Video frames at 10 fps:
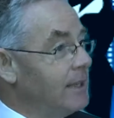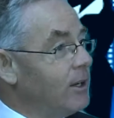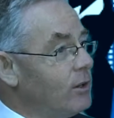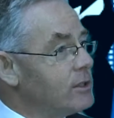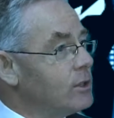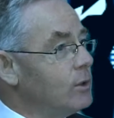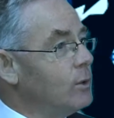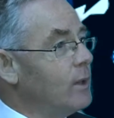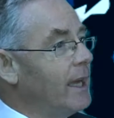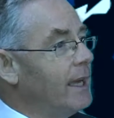
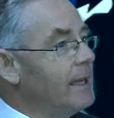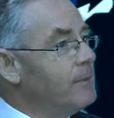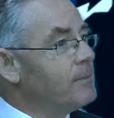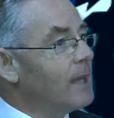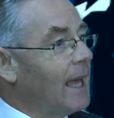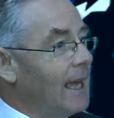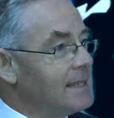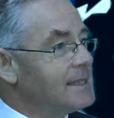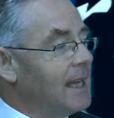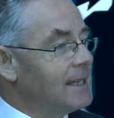also
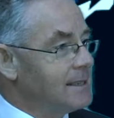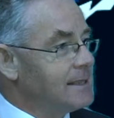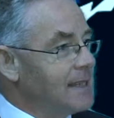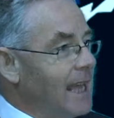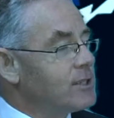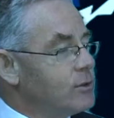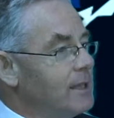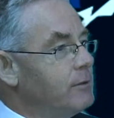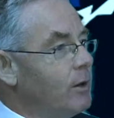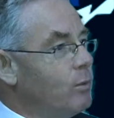has a tax
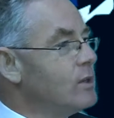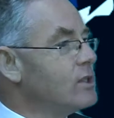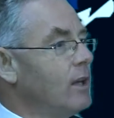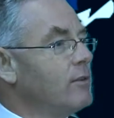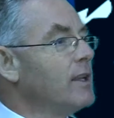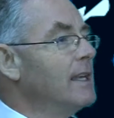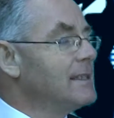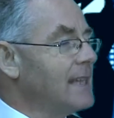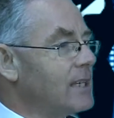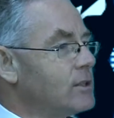relief, a once-off
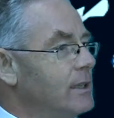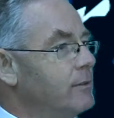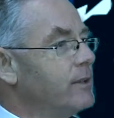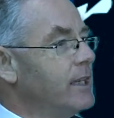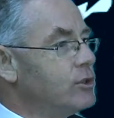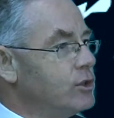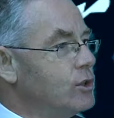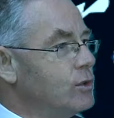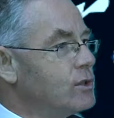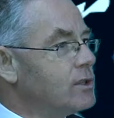tax relief
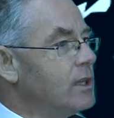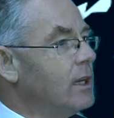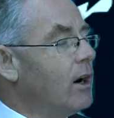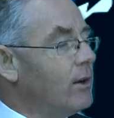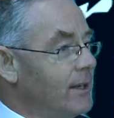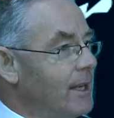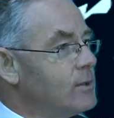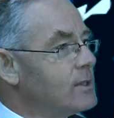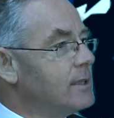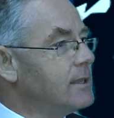introduced or
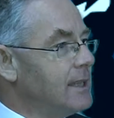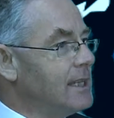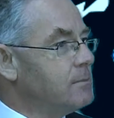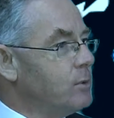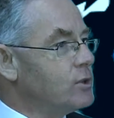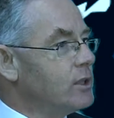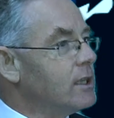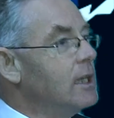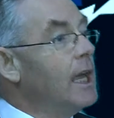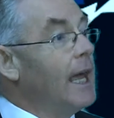announced in today's budget,
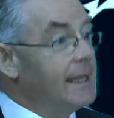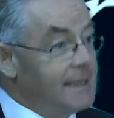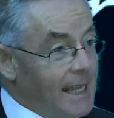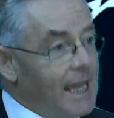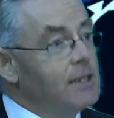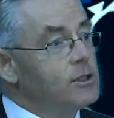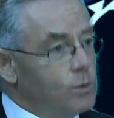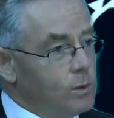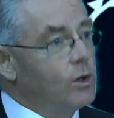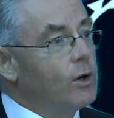again to
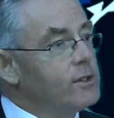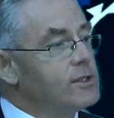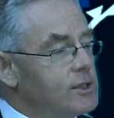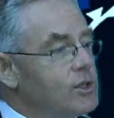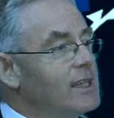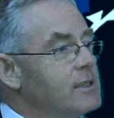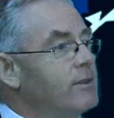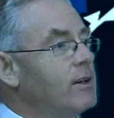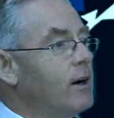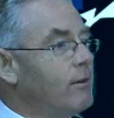encourage the
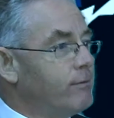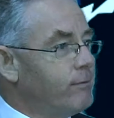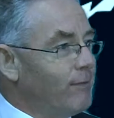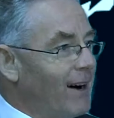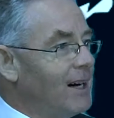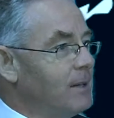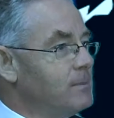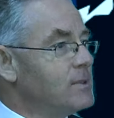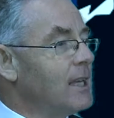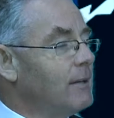transfer of
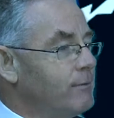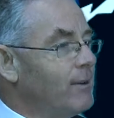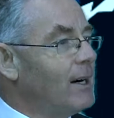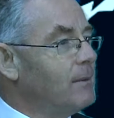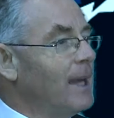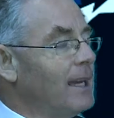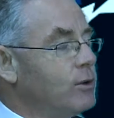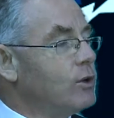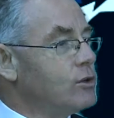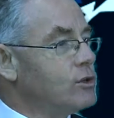farms and farm
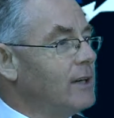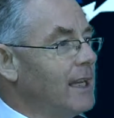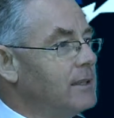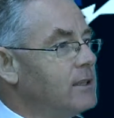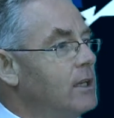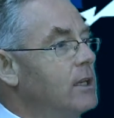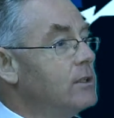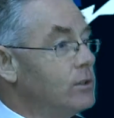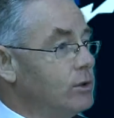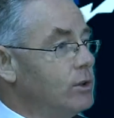agricultural land
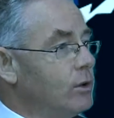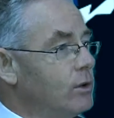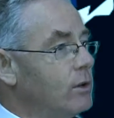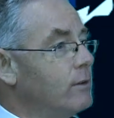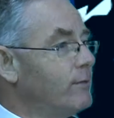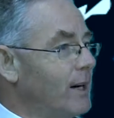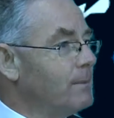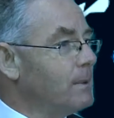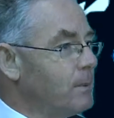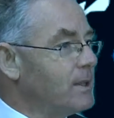to younger
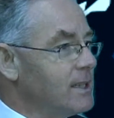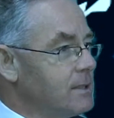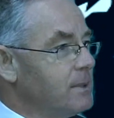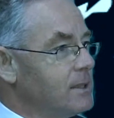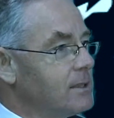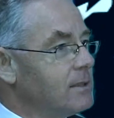farming participants.